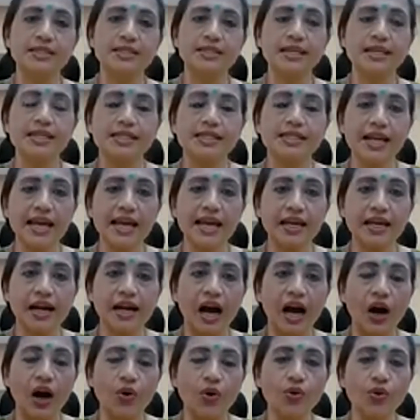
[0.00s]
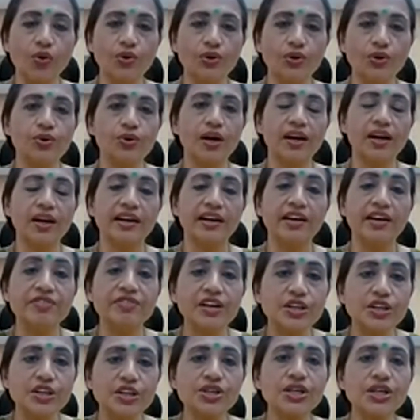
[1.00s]
See, it's like how you are
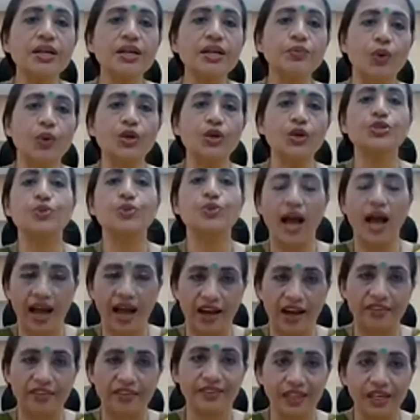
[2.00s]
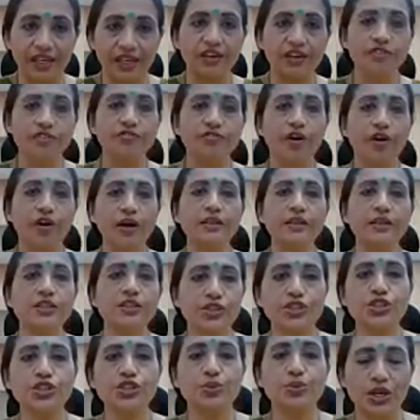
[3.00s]
leveraging what you have for the
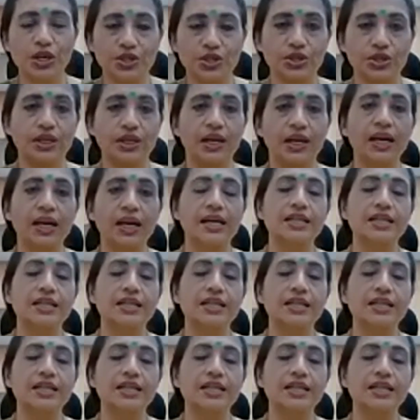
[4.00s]
situation.